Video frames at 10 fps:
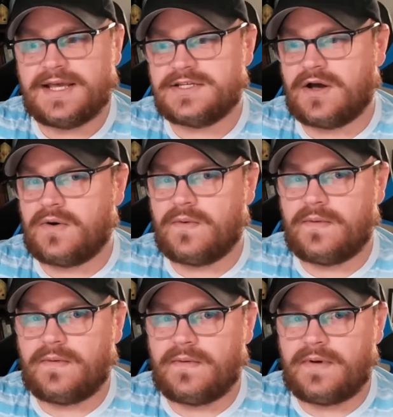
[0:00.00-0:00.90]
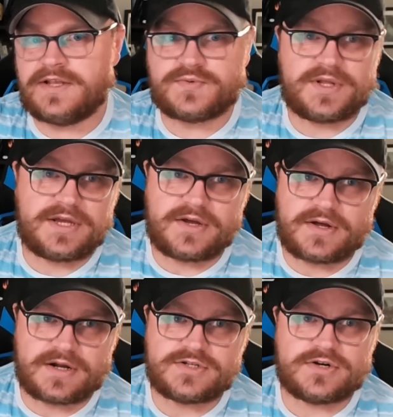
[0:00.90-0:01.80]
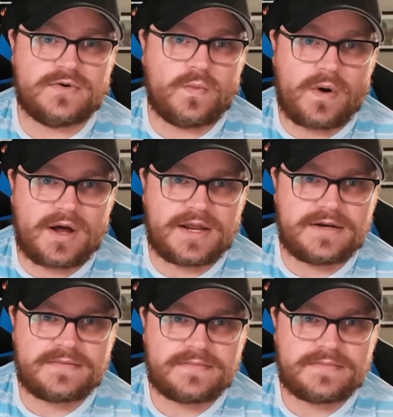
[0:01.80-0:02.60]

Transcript: So it's really good on turn 1.